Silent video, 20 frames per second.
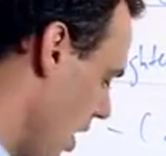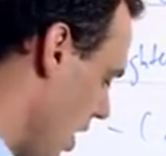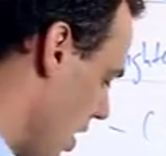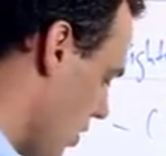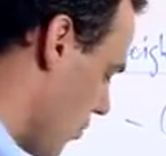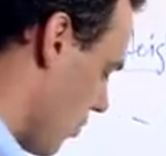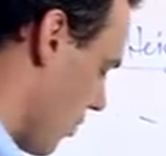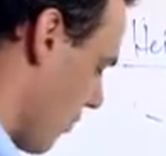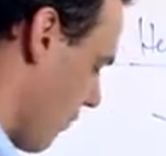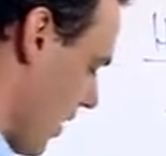
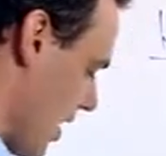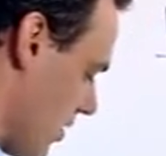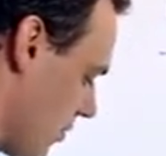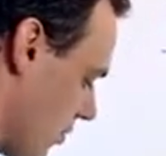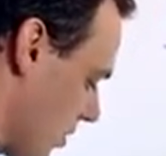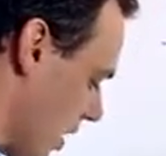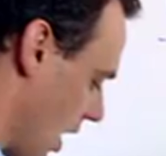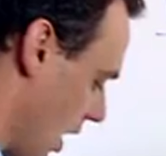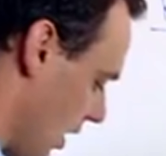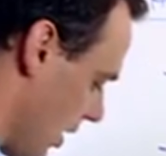And so the
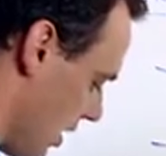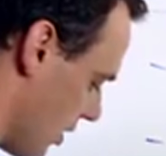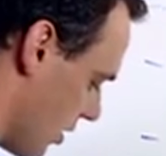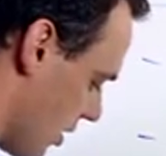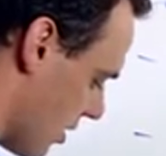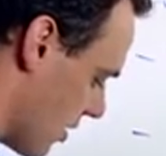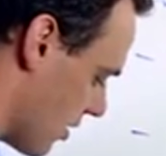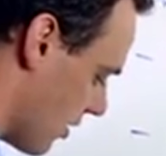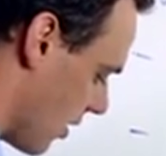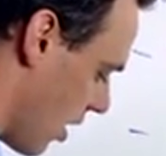
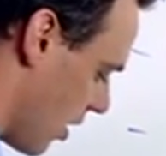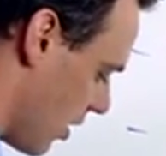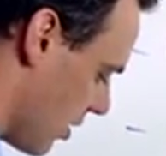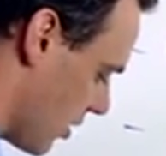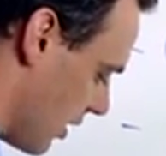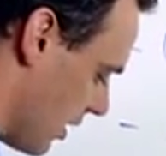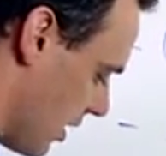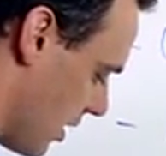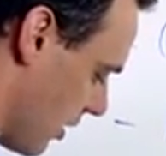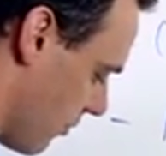vasodilation is
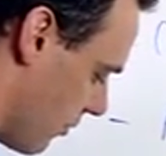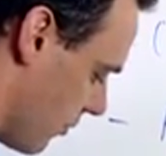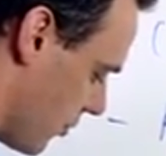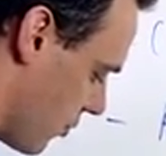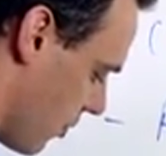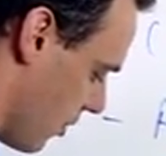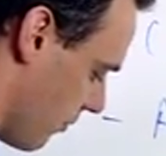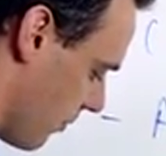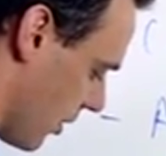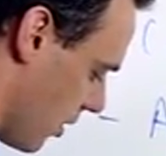largely
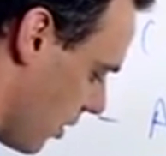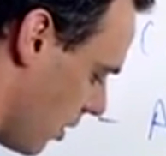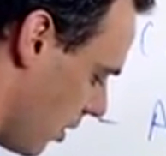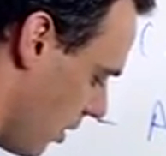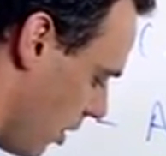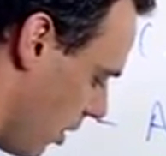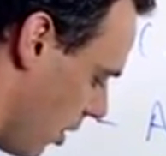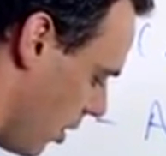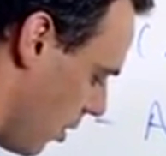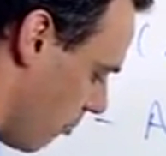driven
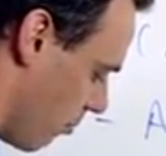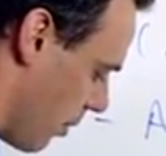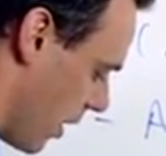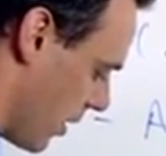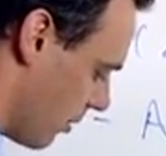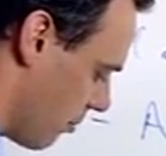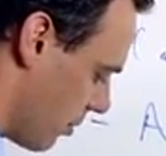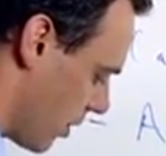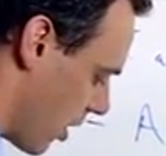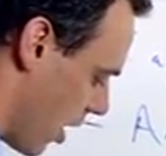by
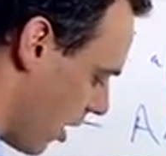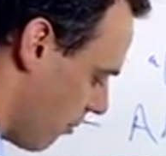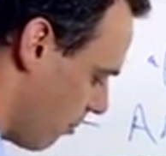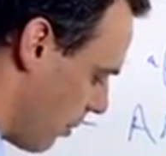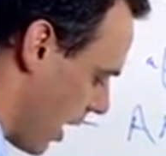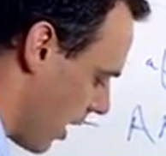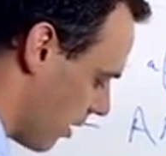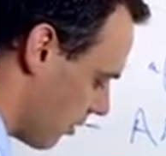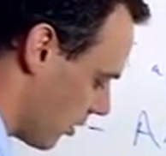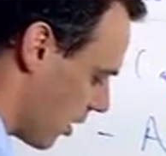the
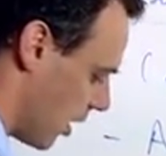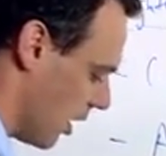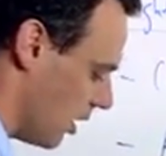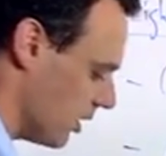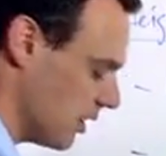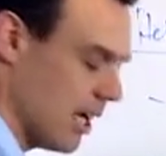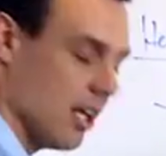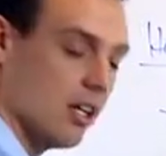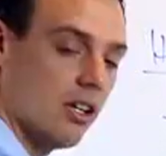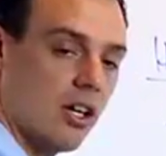compound
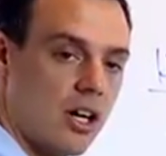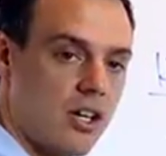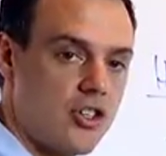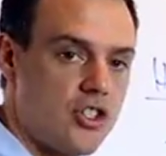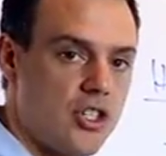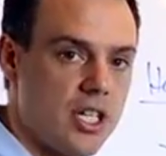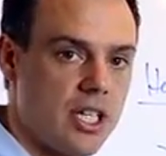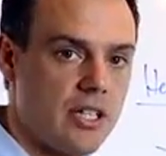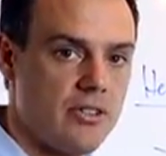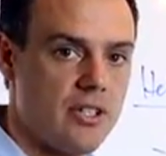called
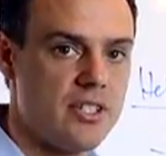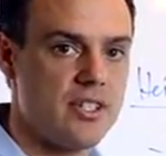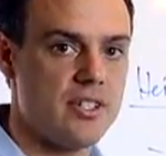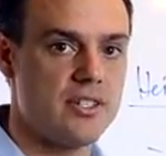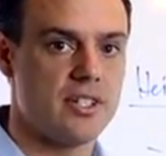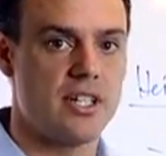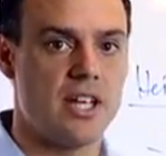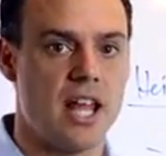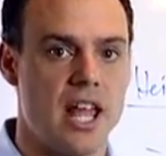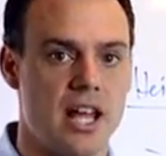L-arginine. This
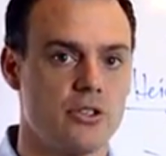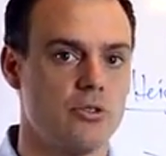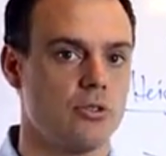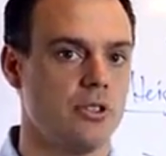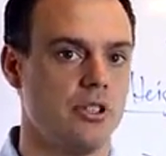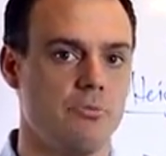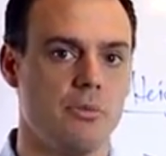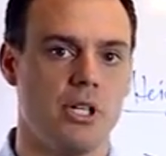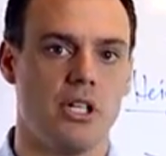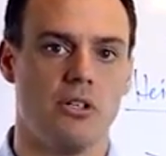is a
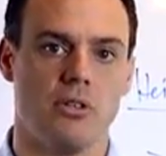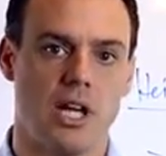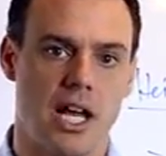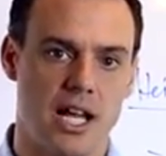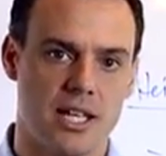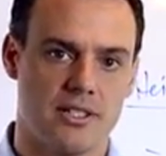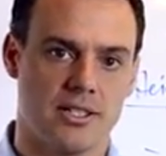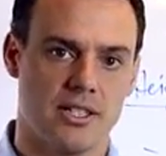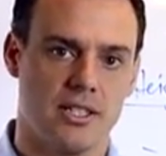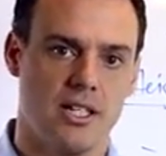natural amino
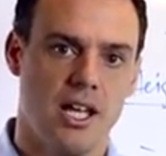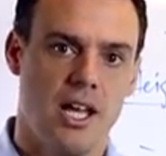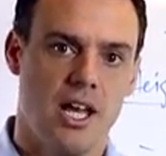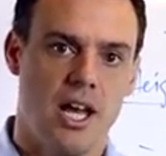acid